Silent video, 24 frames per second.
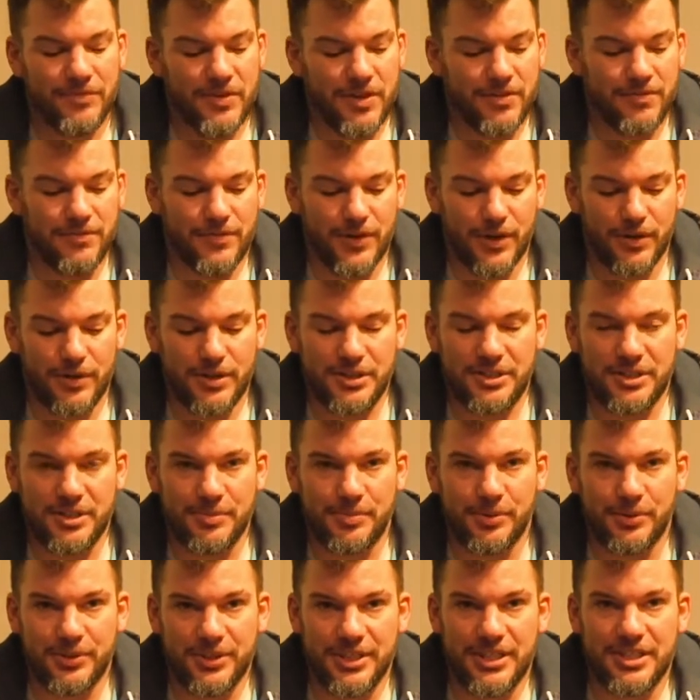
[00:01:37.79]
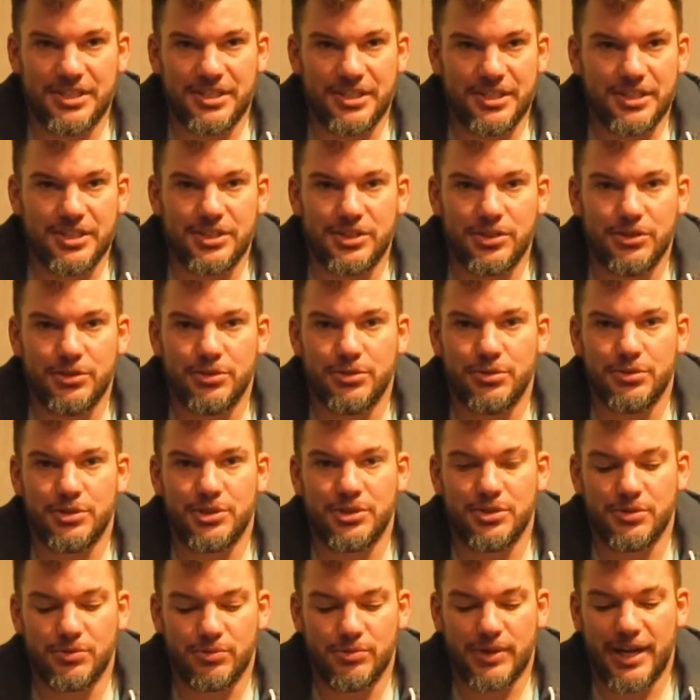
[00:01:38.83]
Very simple, easy to
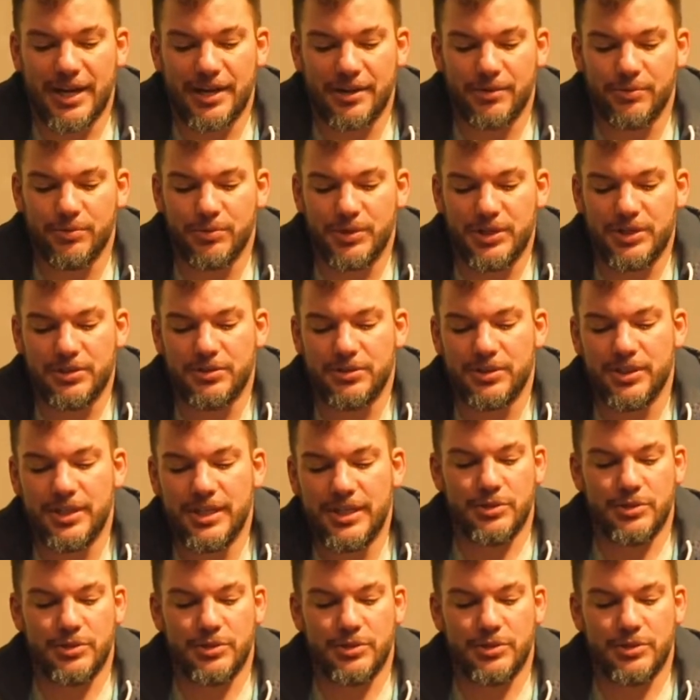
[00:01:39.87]
use rod and reel.